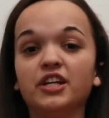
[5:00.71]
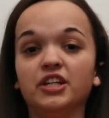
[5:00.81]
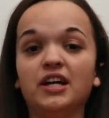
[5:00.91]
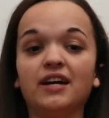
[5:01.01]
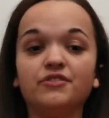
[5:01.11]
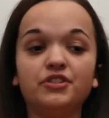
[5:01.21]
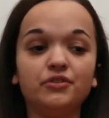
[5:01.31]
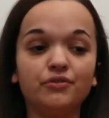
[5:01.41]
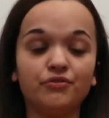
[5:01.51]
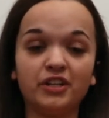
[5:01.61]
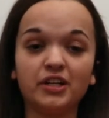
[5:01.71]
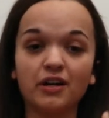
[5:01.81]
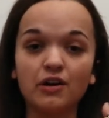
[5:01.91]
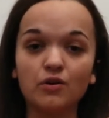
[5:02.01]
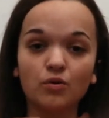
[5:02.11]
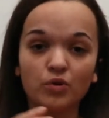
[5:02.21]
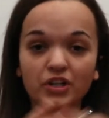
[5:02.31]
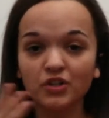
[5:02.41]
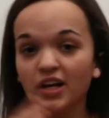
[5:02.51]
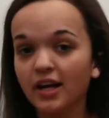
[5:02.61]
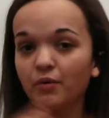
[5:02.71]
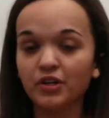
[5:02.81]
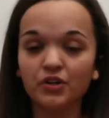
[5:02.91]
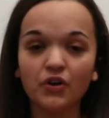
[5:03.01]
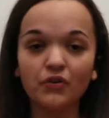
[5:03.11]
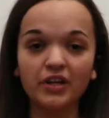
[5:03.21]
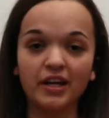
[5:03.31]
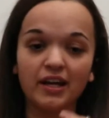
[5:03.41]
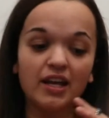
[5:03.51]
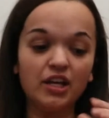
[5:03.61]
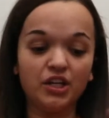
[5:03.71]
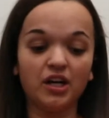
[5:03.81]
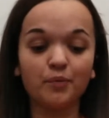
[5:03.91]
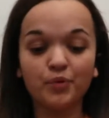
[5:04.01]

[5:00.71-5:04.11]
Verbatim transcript: you have to figure out what you like, what you don't like, you gotta